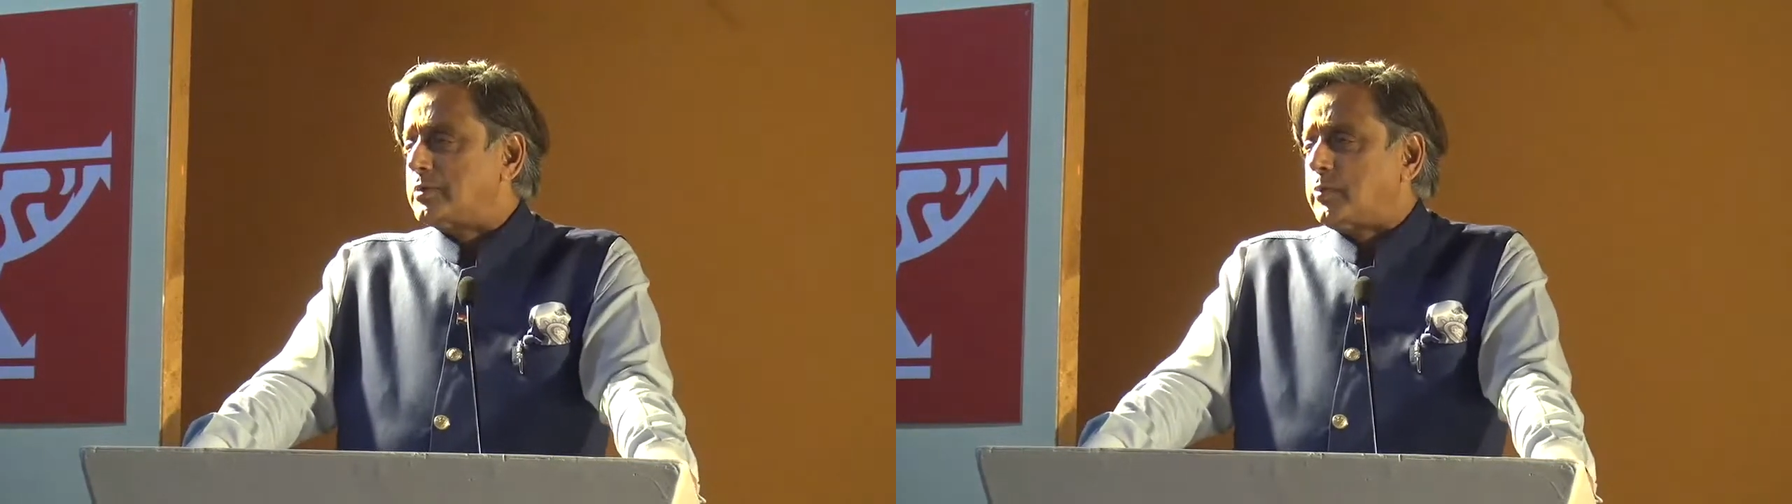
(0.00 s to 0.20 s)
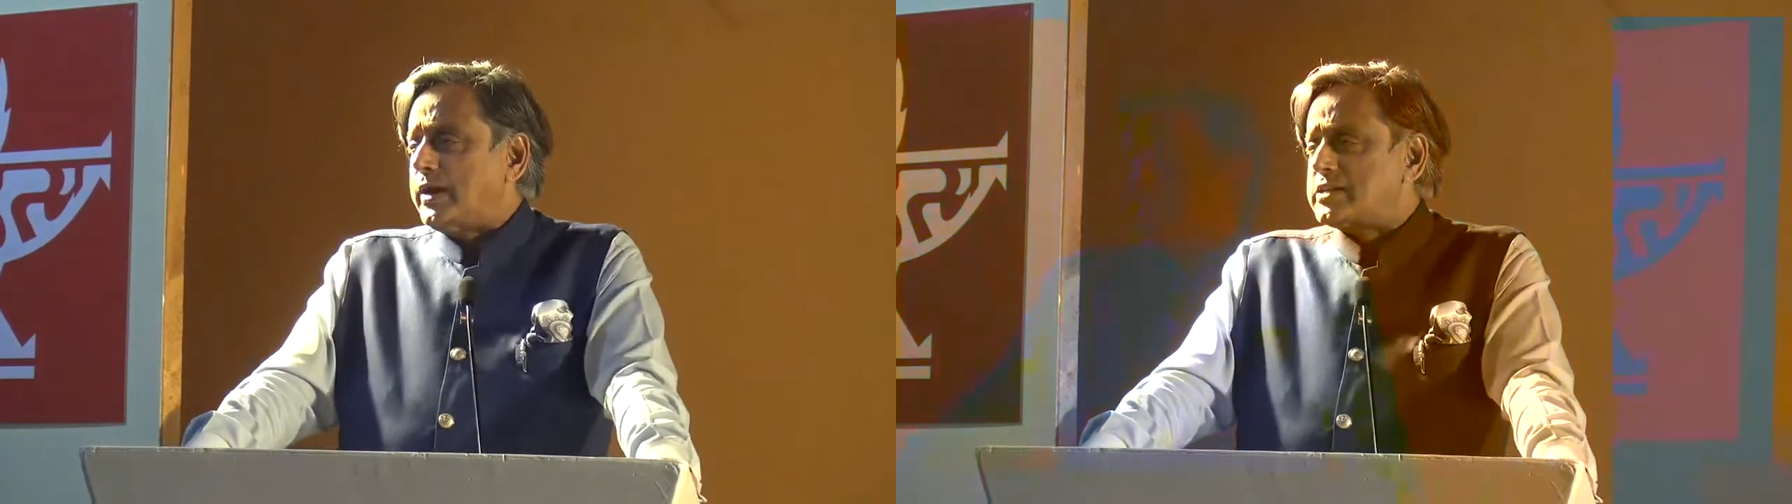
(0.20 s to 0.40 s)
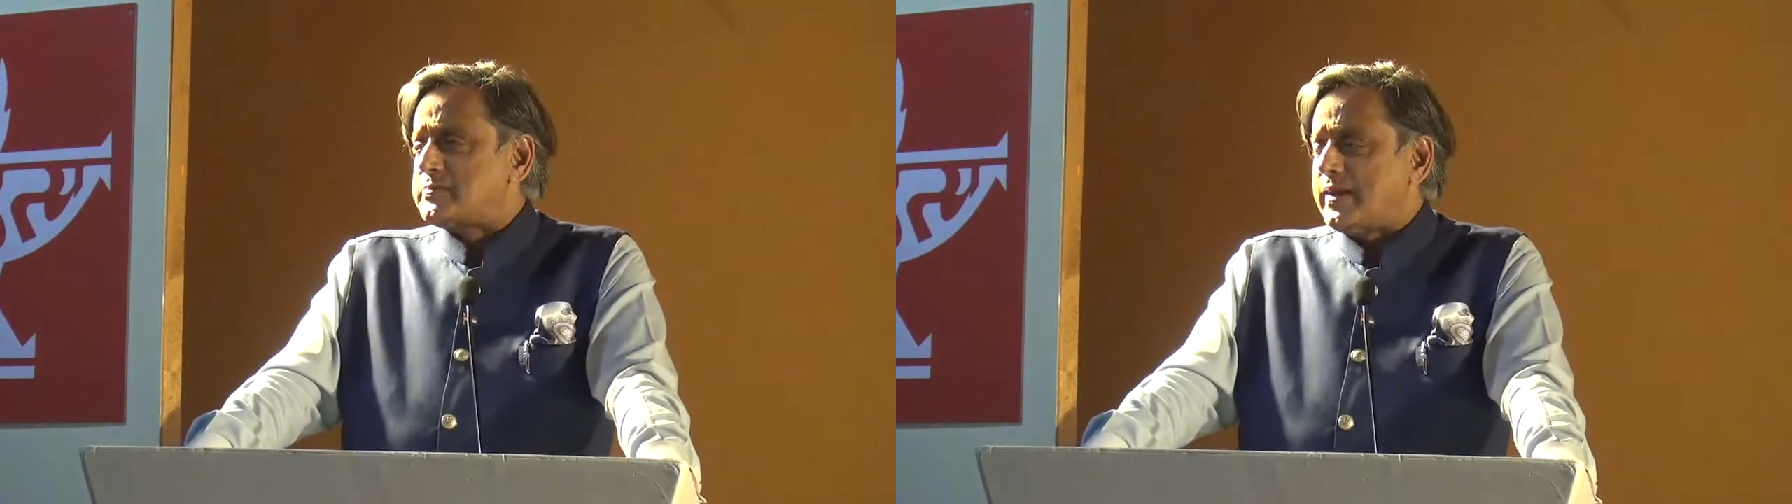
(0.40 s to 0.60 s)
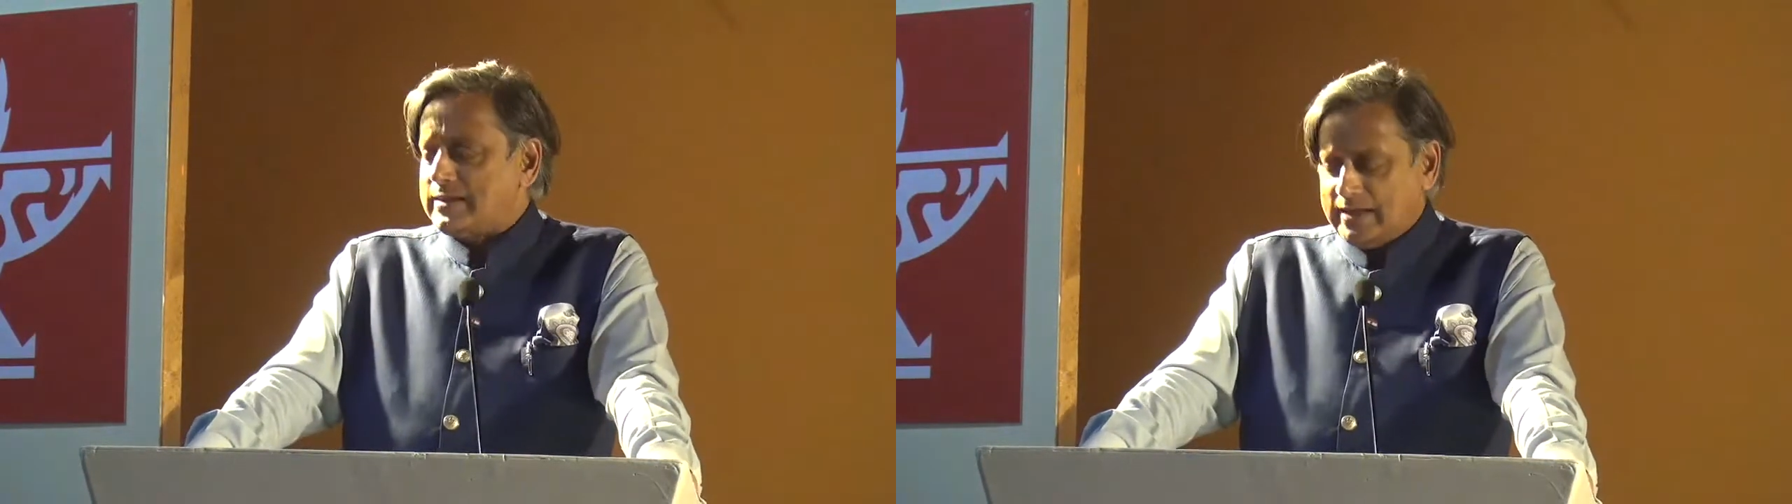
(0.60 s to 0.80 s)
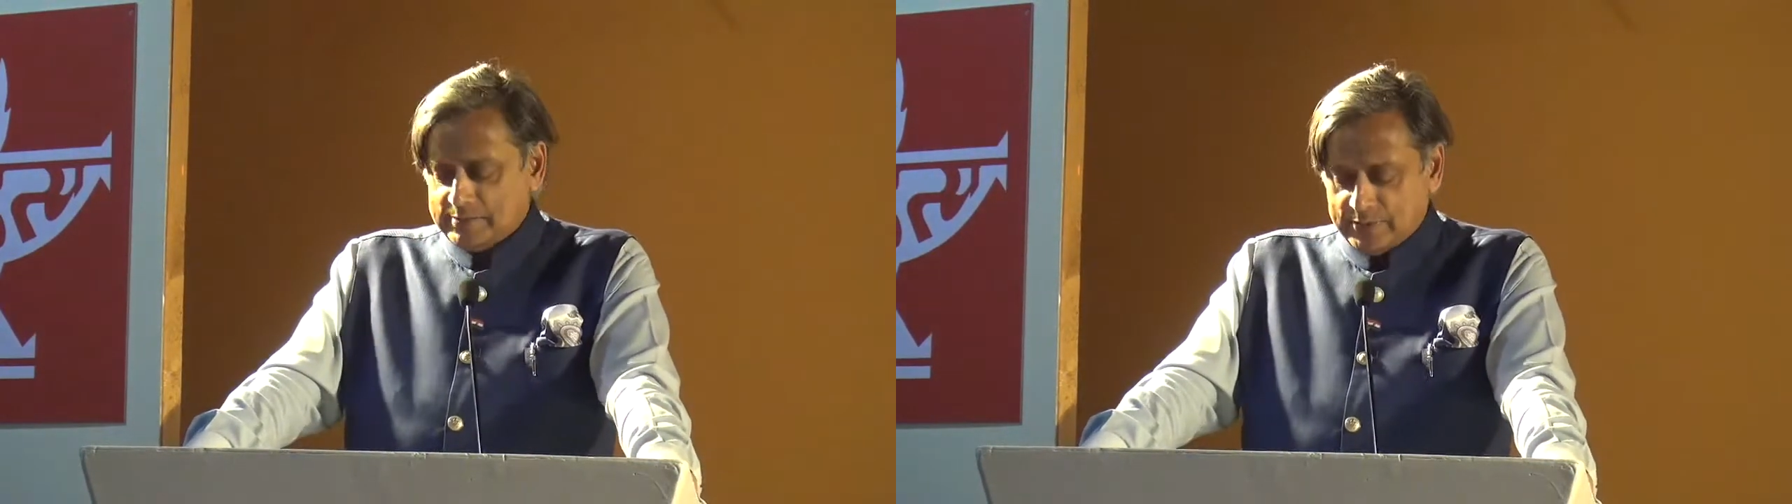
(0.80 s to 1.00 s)
but why does
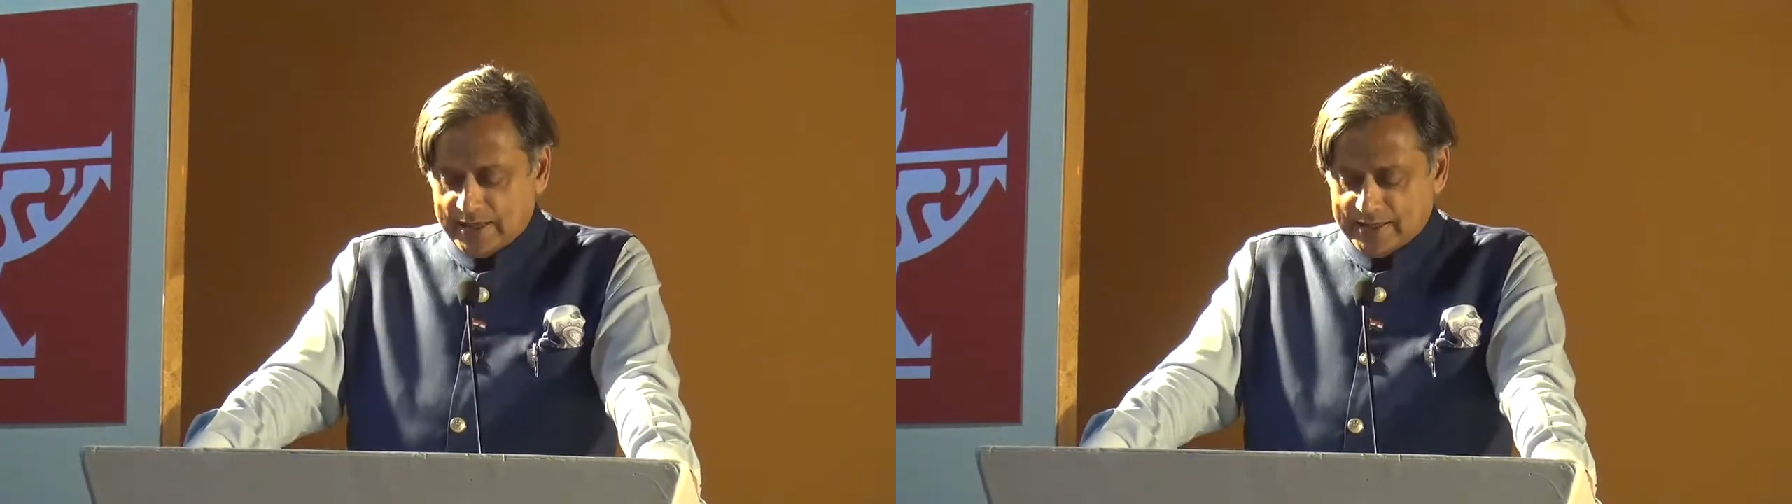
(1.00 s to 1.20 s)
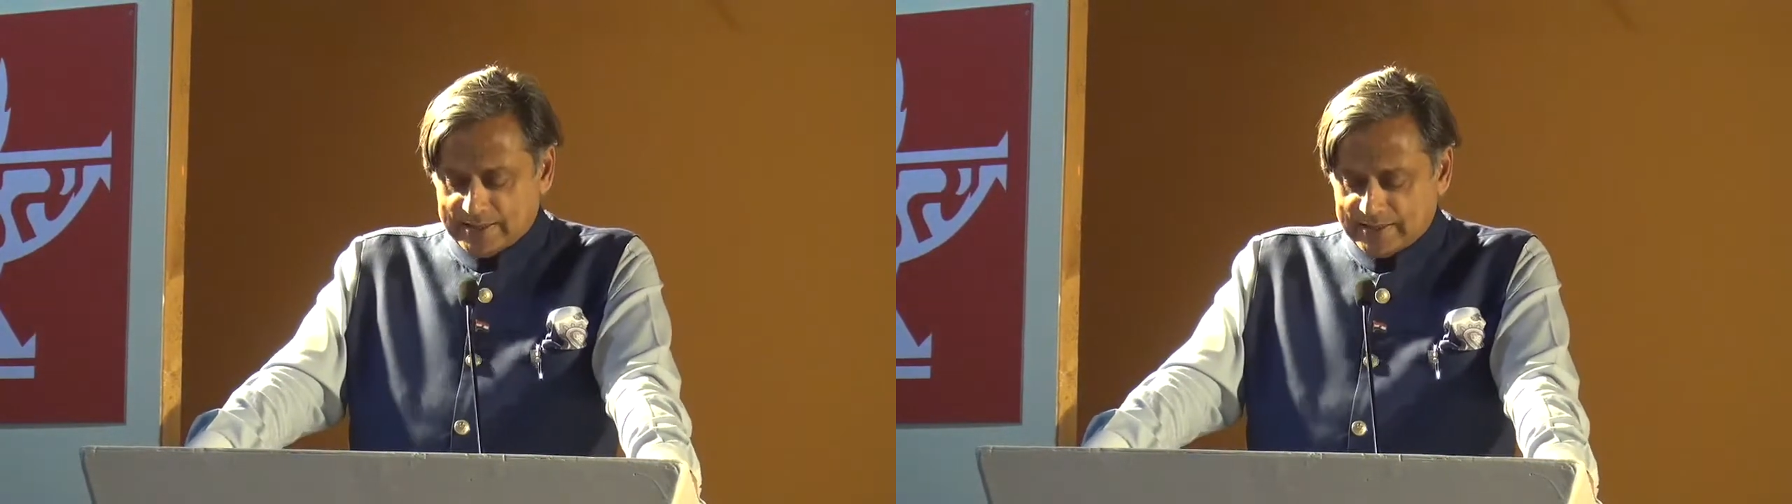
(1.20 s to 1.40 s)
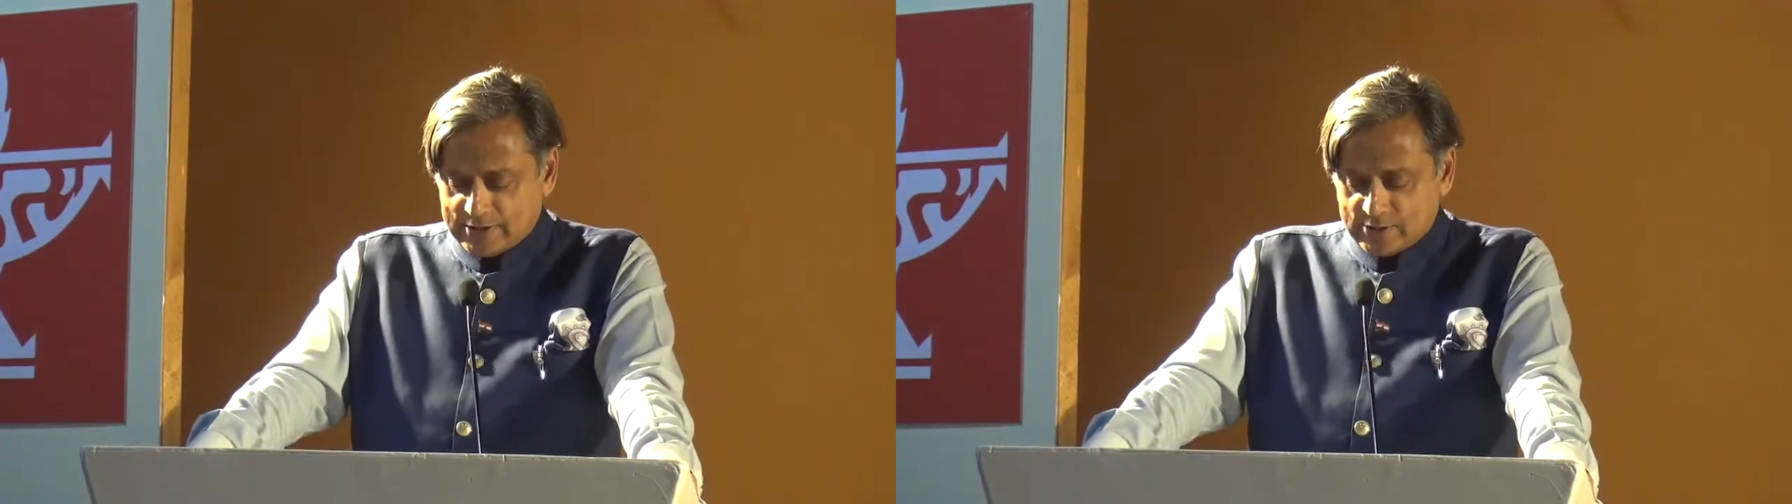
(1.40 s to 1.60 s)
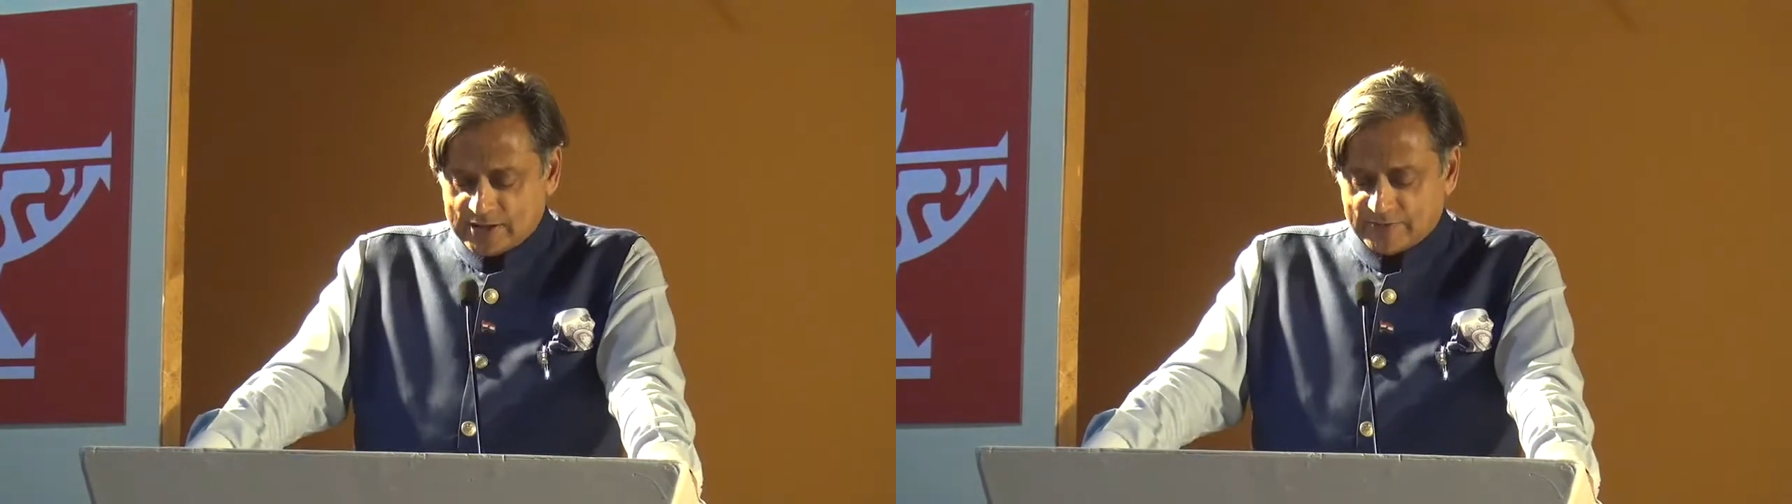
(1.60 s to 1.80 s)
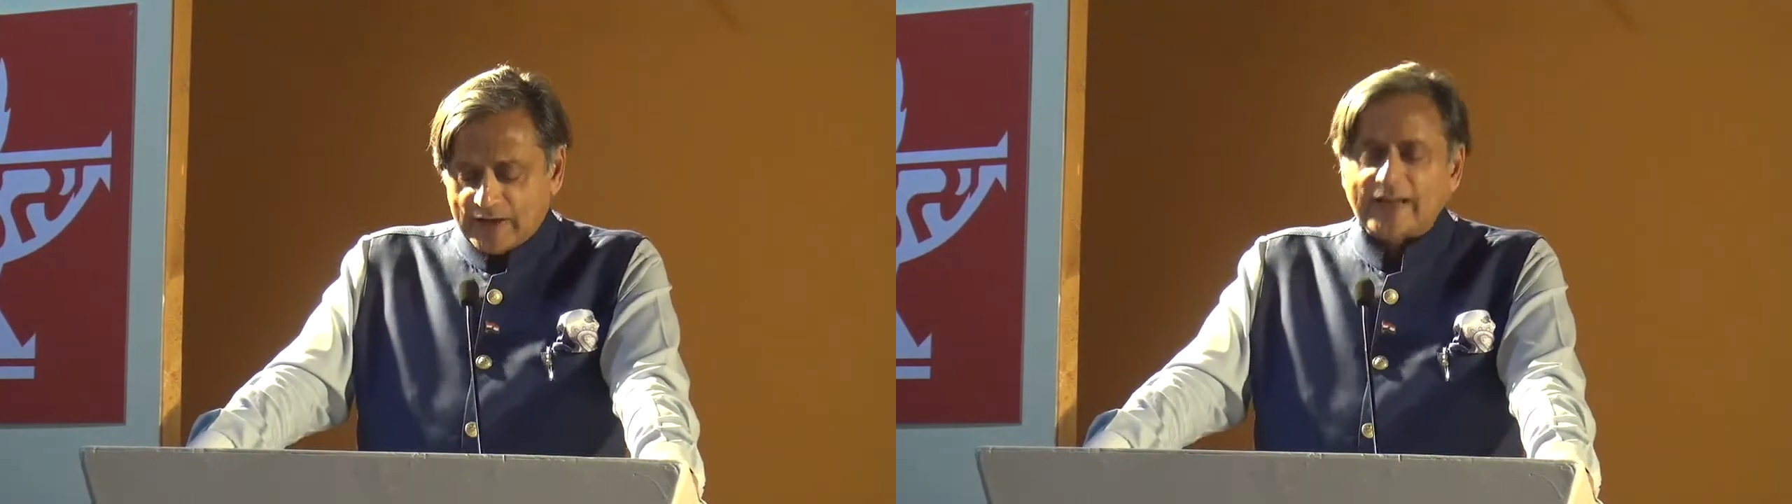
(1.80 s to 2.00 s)
man need bread? To
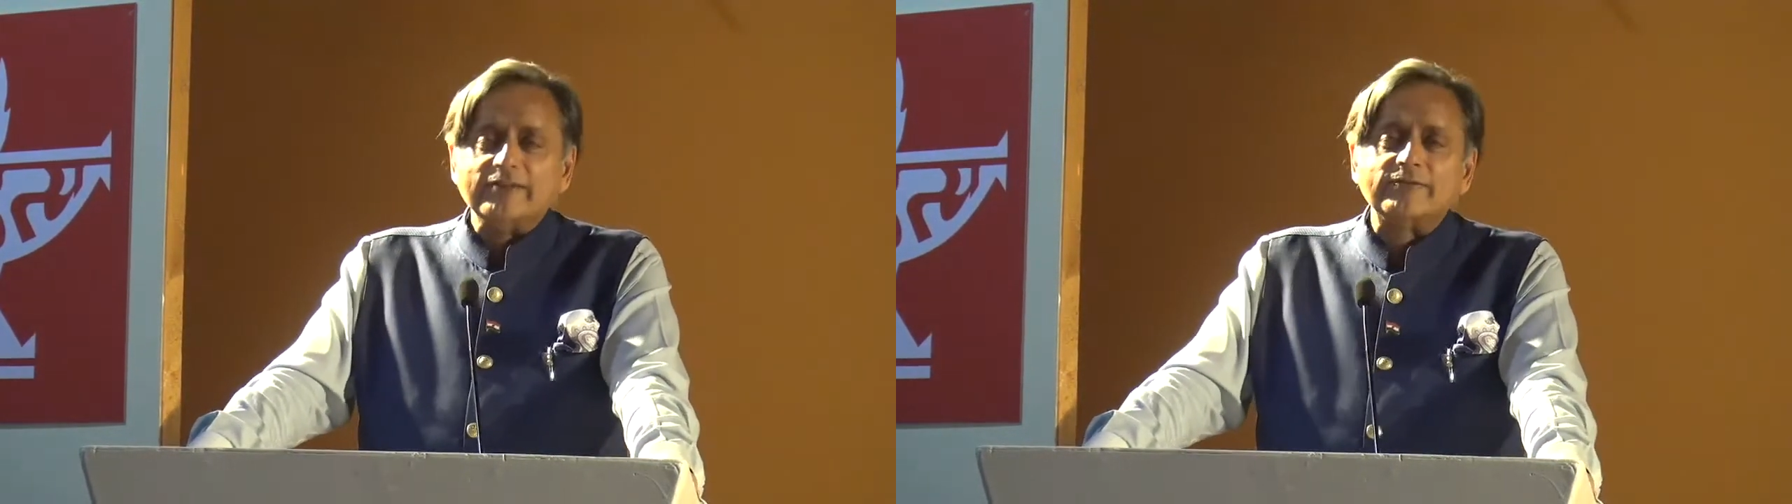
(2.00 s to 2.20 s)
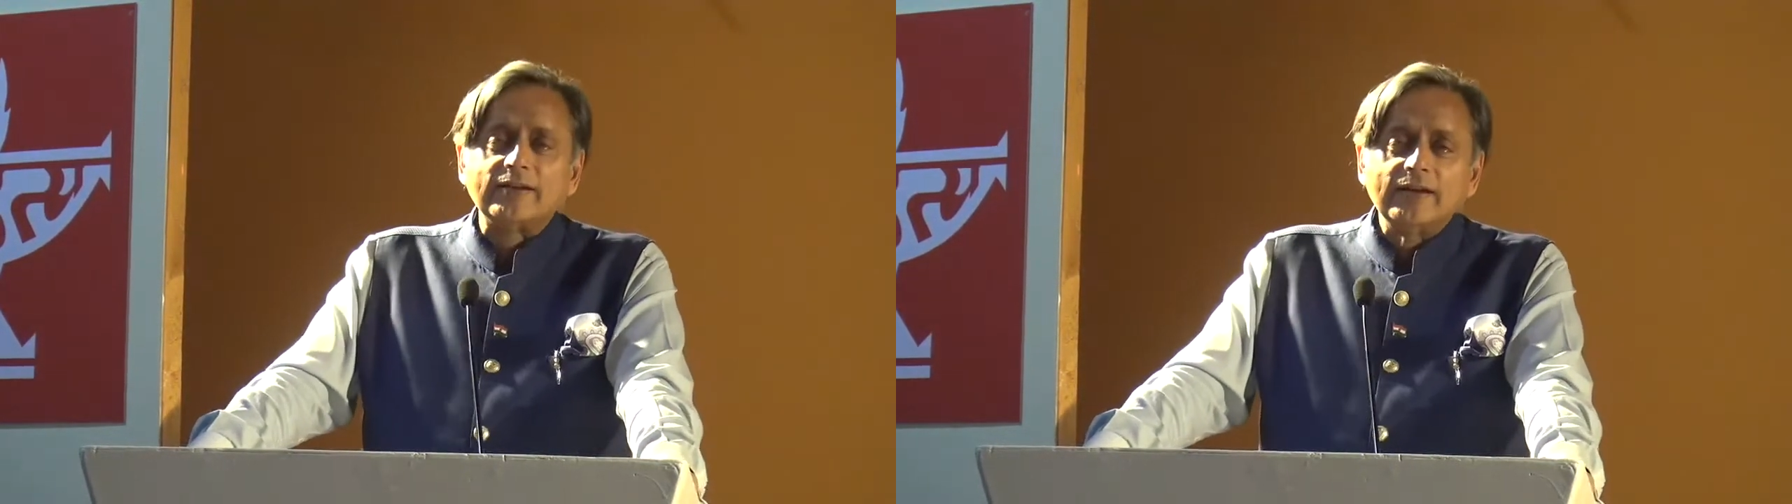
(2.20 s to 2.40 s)
survive.